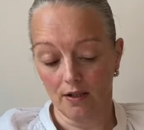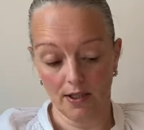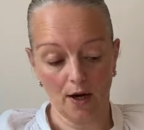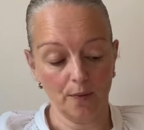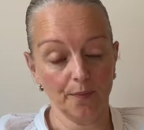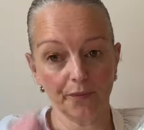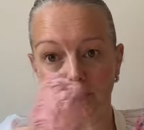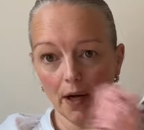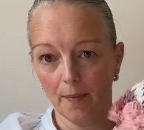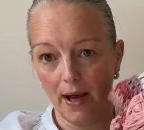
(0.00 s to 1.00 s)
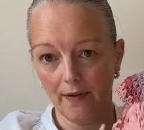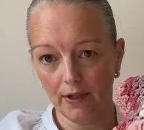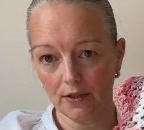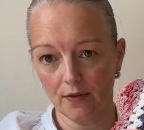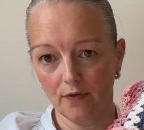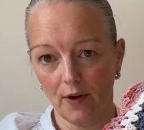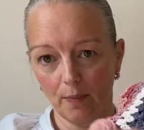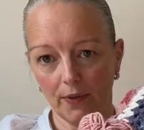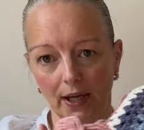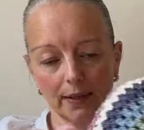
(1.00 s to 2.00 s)
so I'm having some
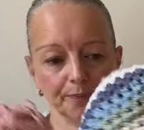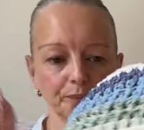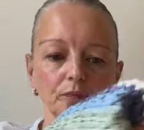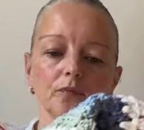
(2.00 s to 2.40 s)
fun with that.